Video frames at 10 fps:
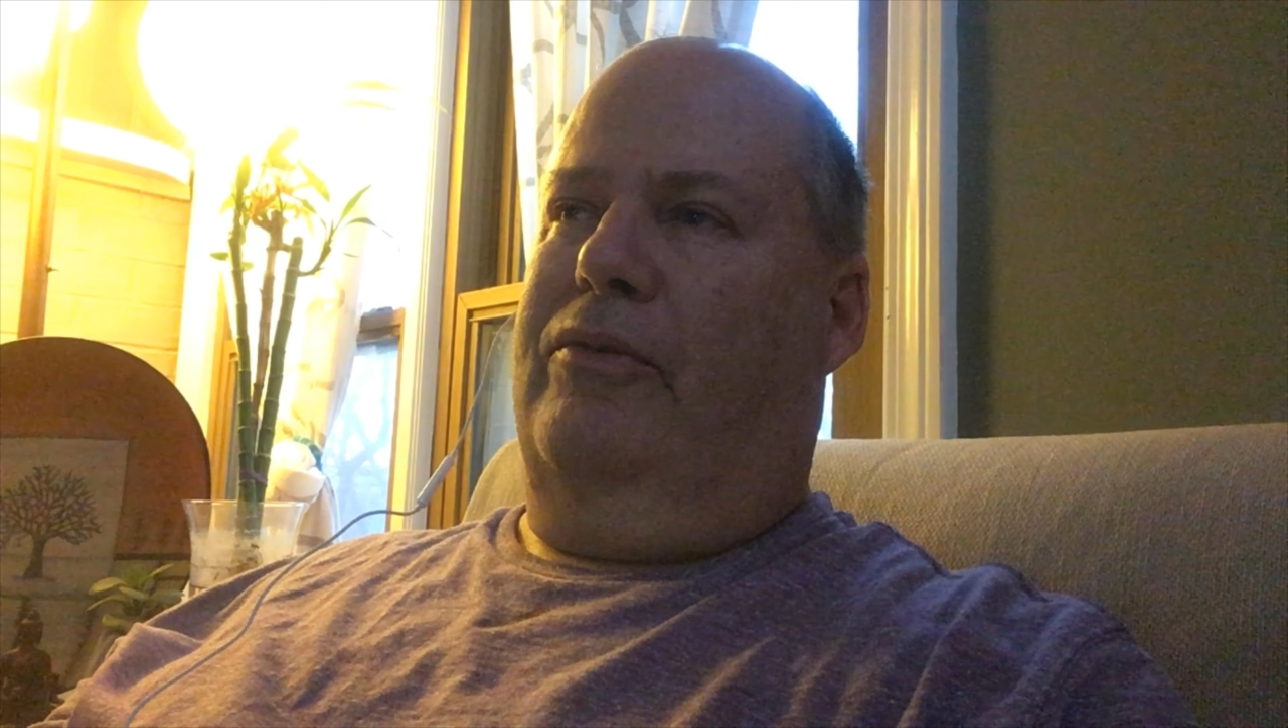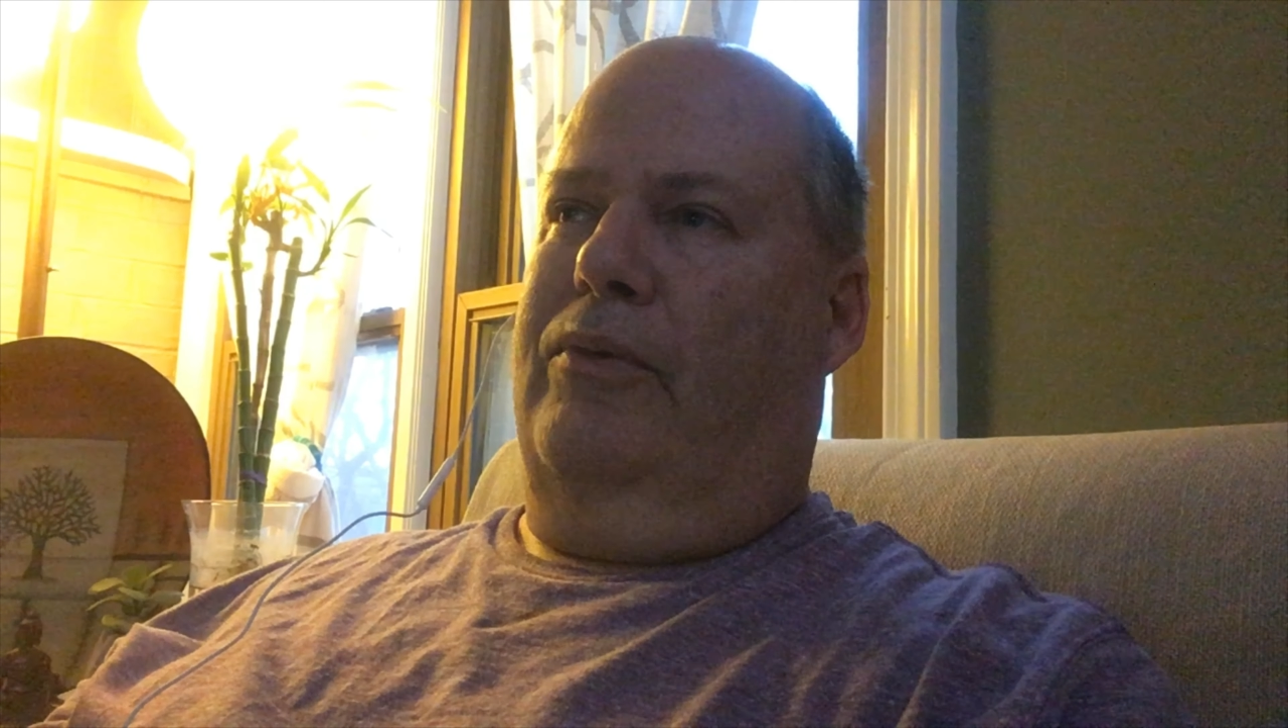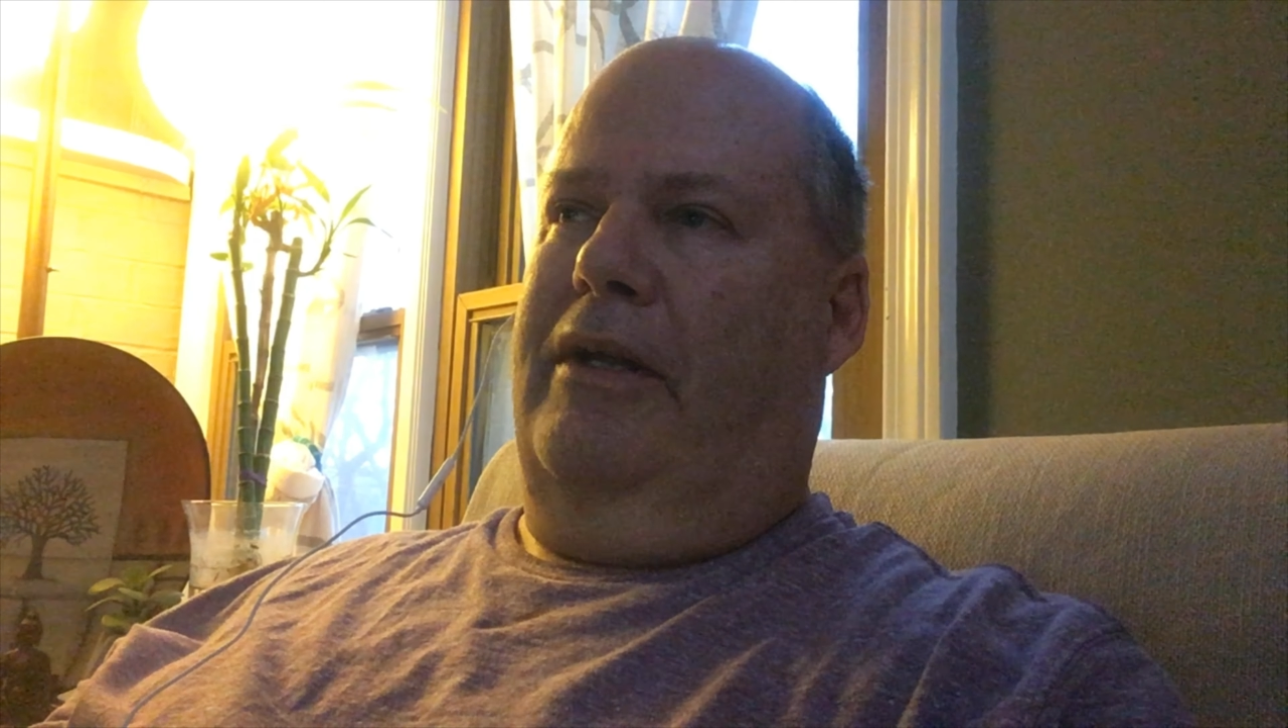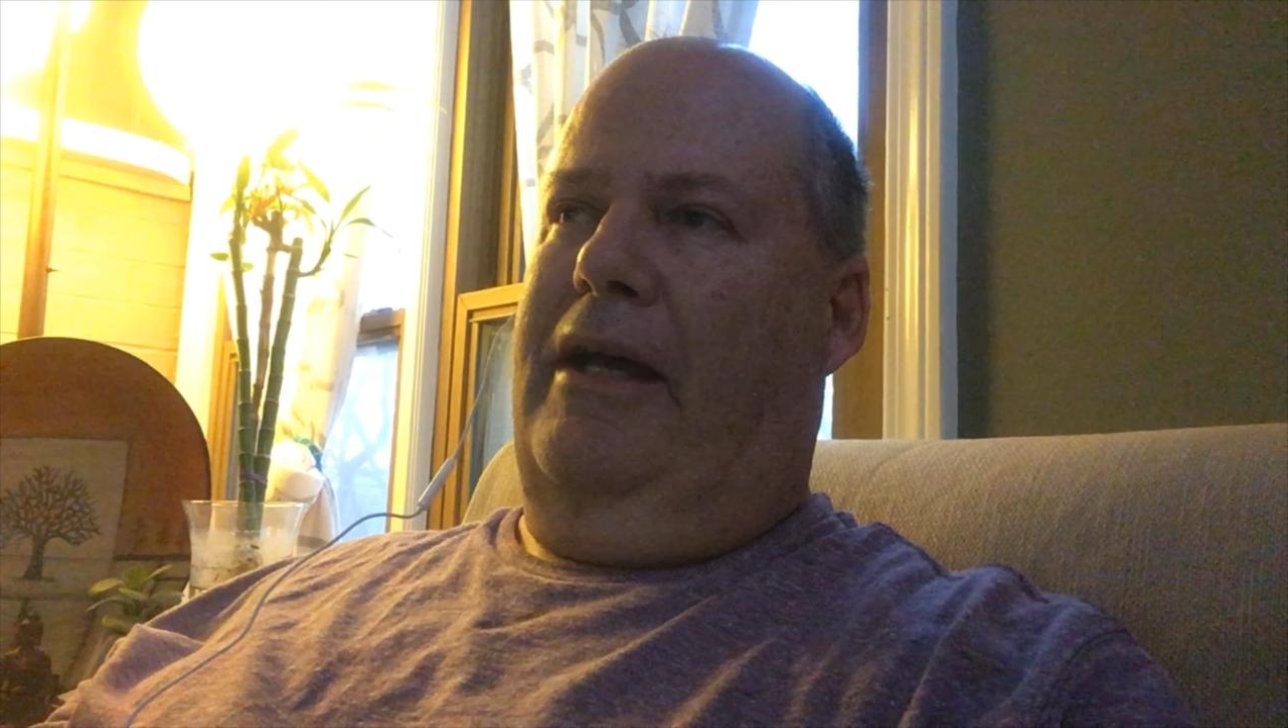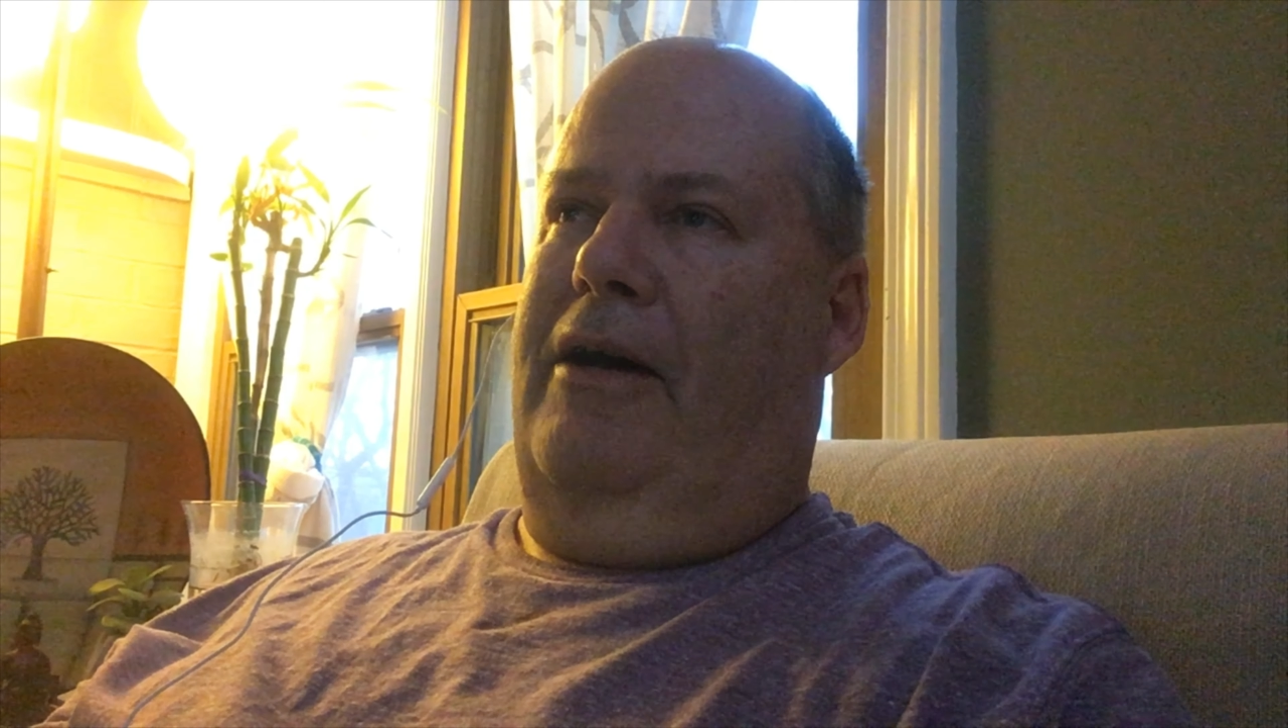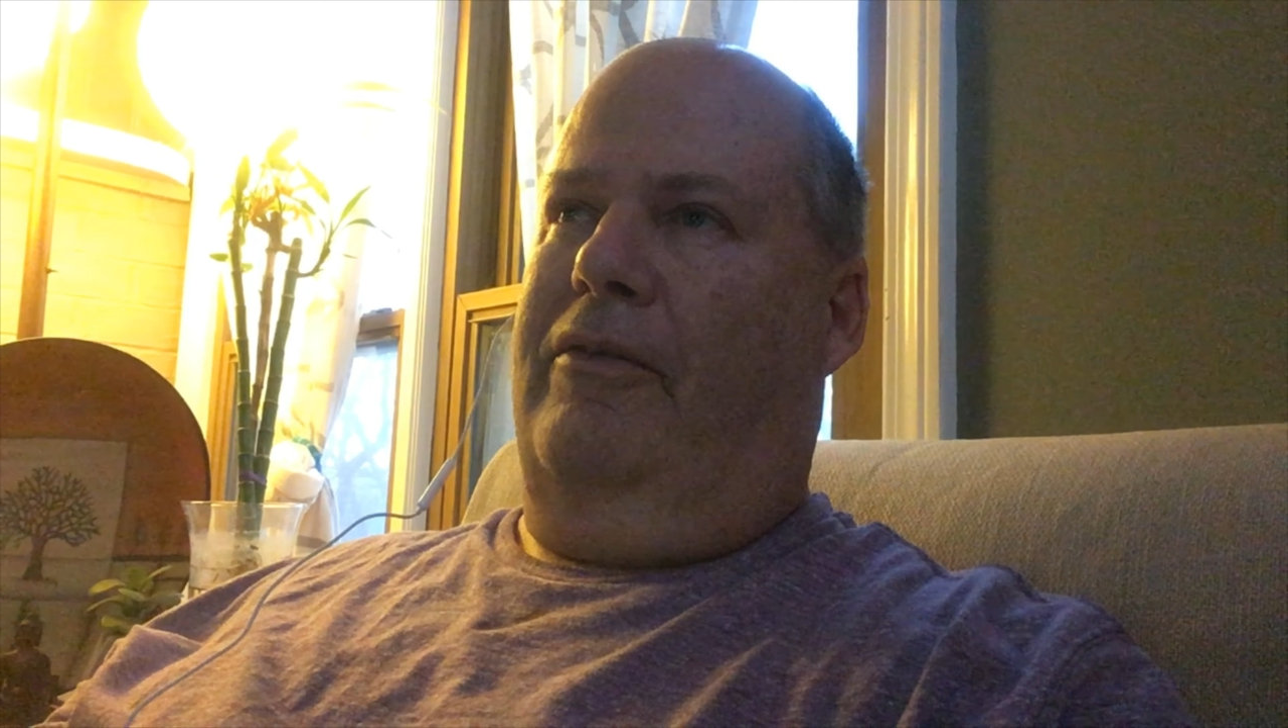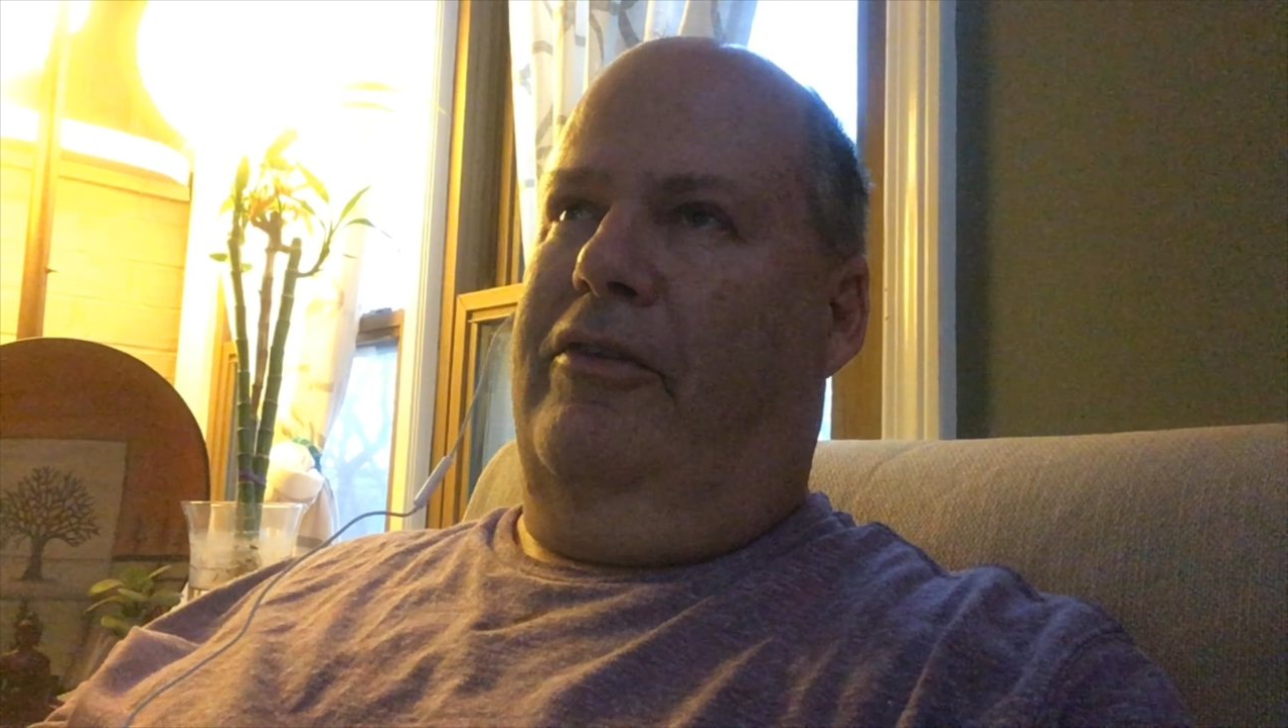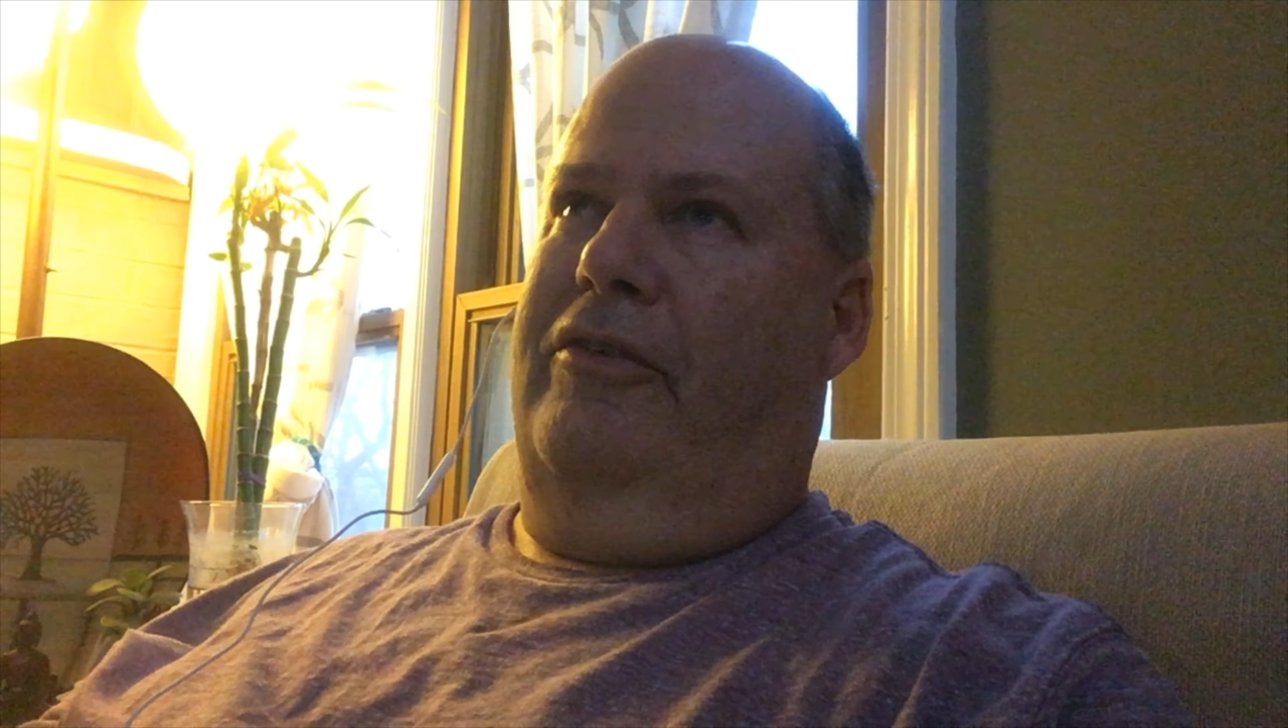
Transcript: to run out,